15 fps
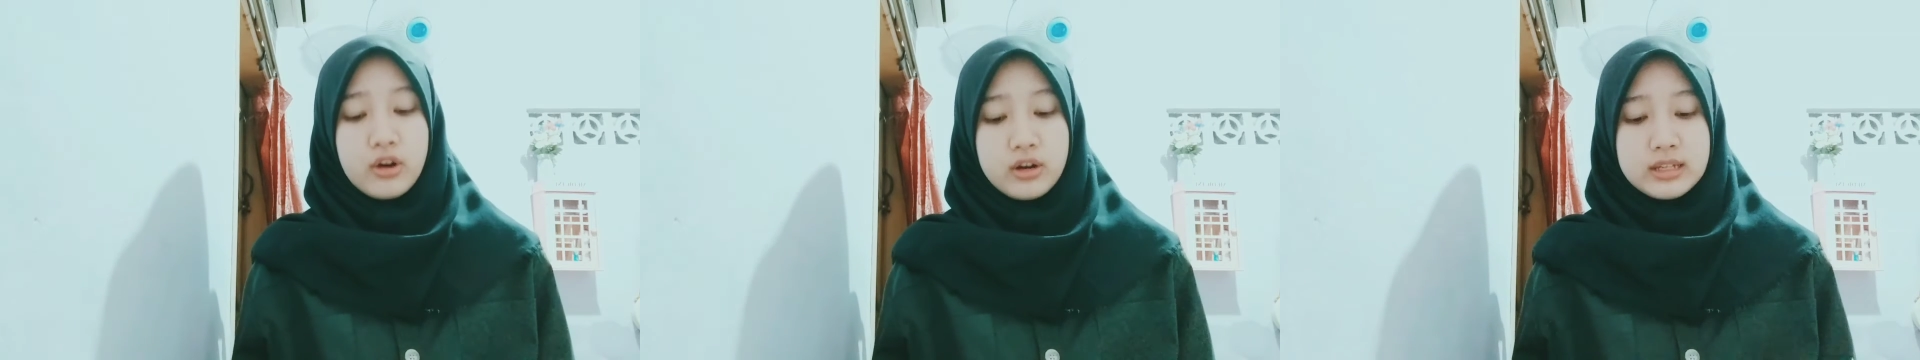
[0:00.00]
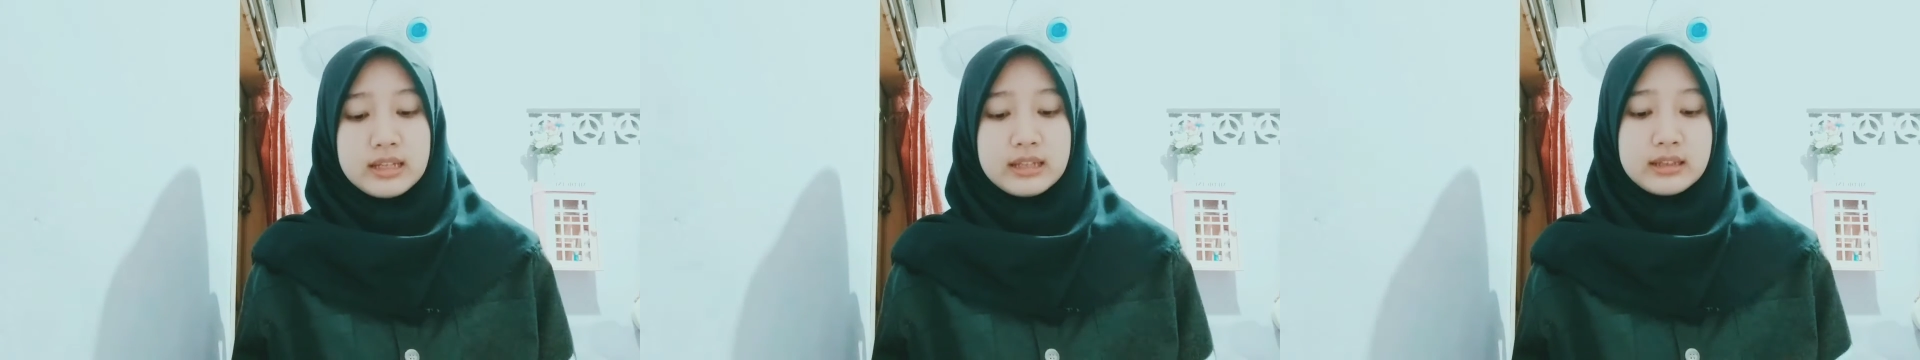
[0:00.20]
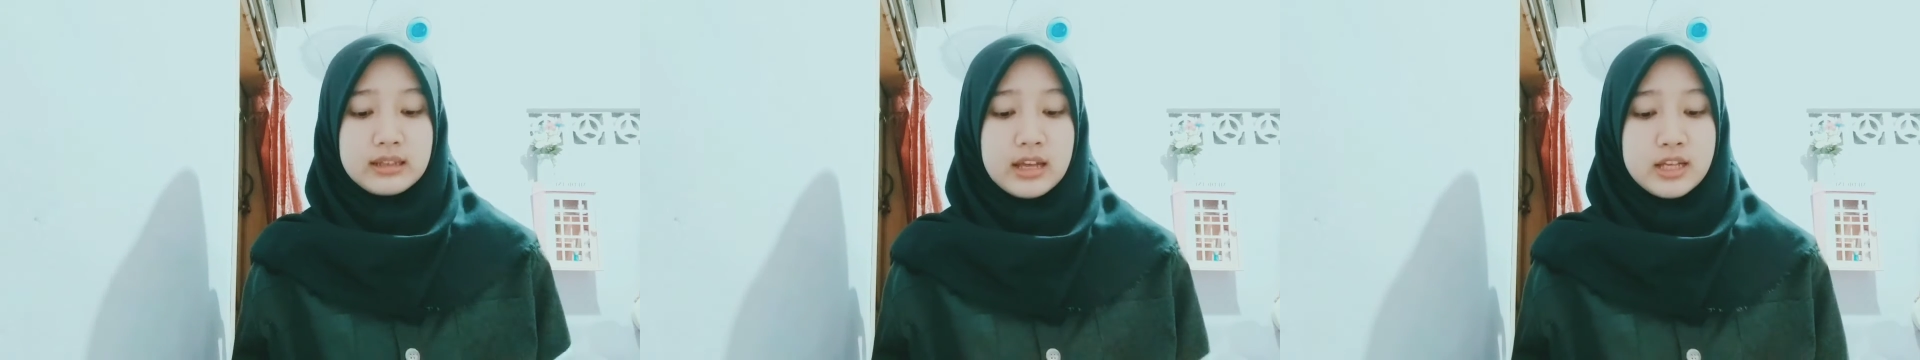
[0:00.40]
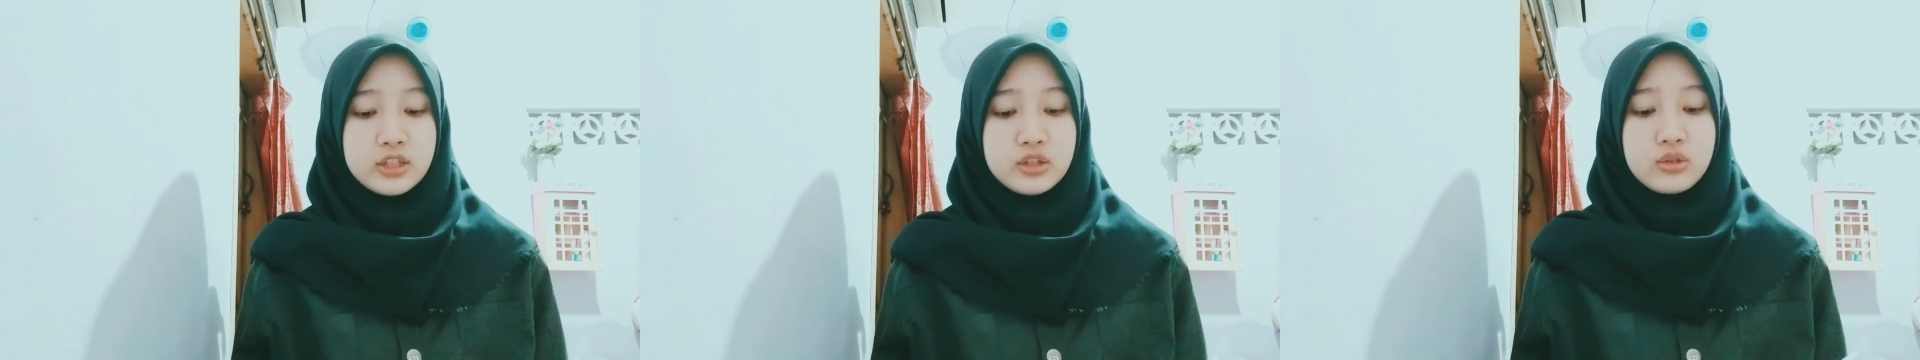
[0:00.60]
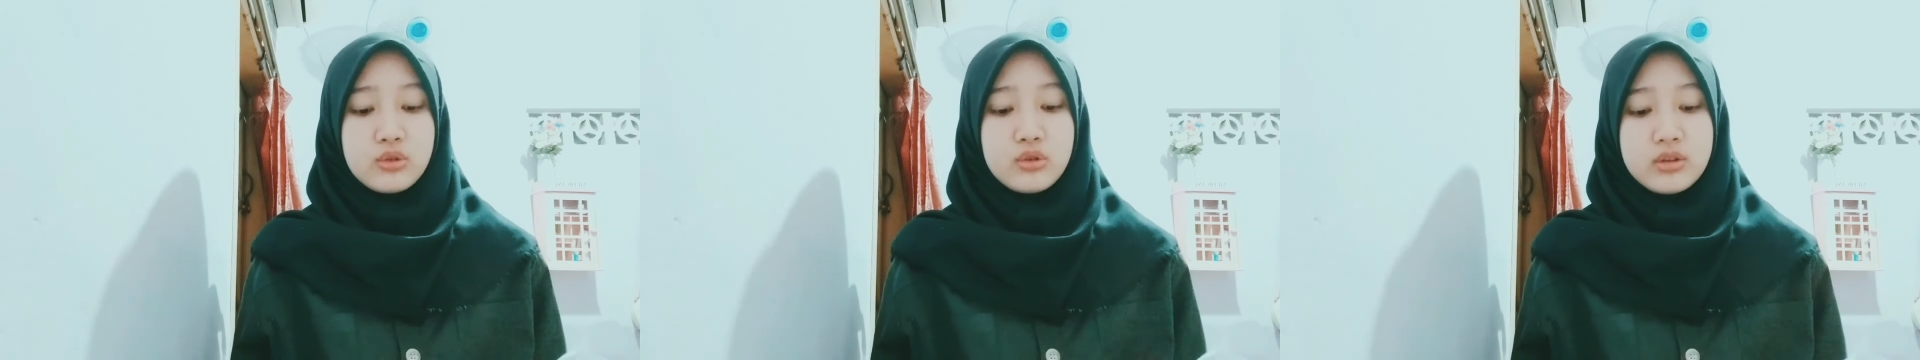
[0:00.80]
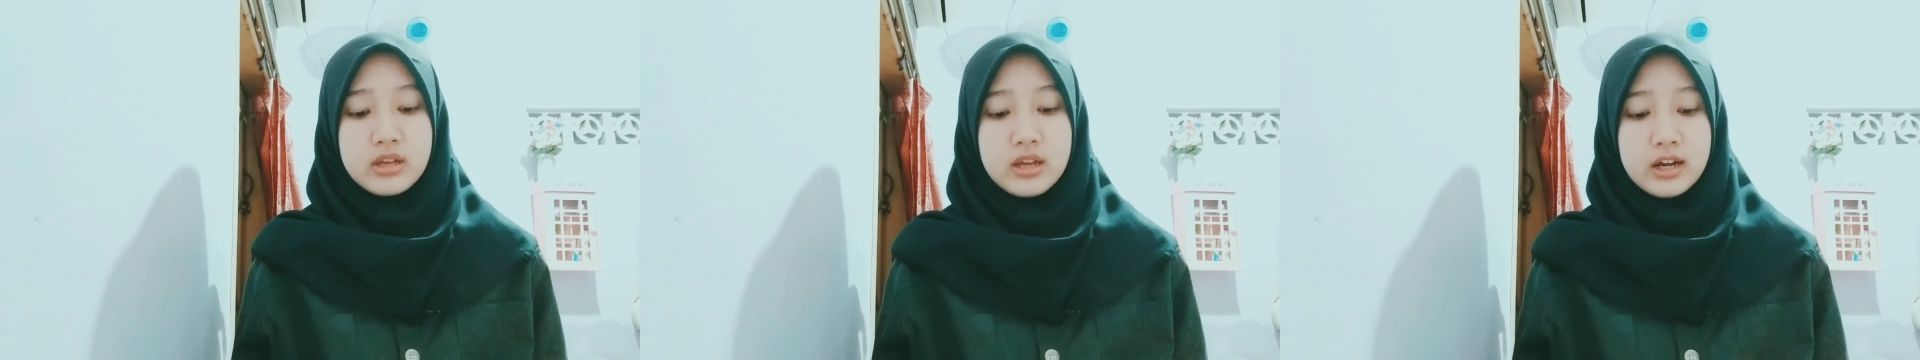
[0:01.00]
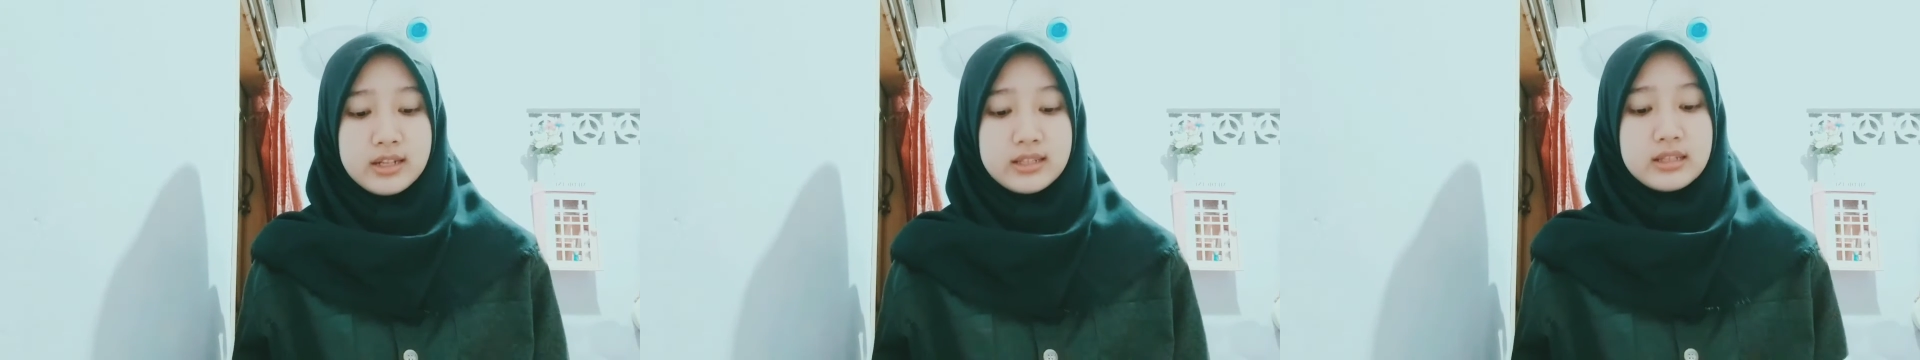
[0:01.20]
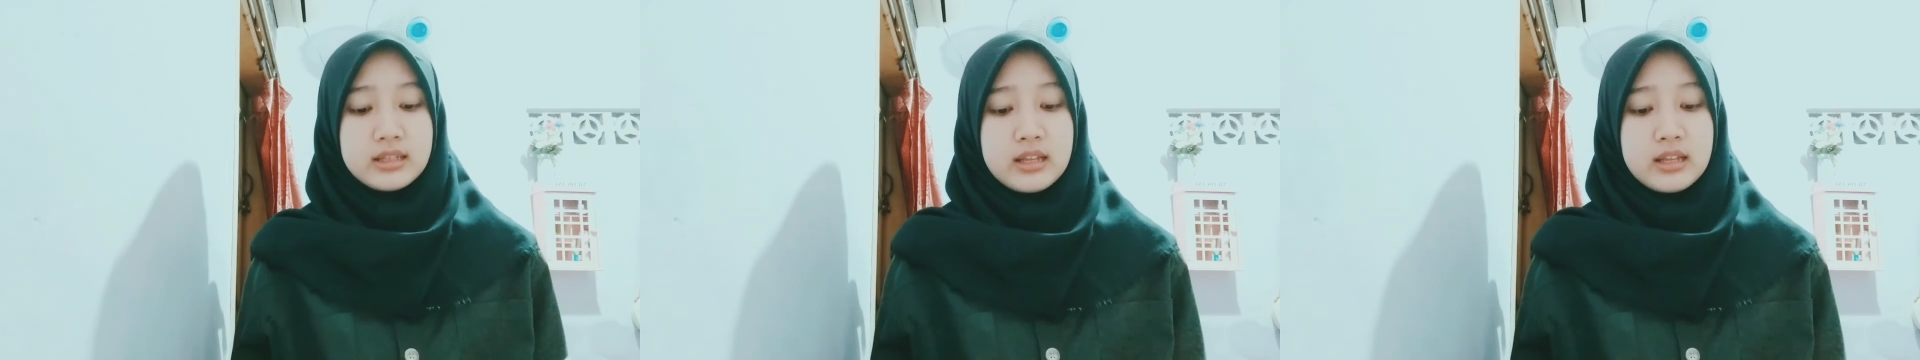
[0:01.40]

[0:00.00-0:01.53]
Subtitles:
the last 2 years,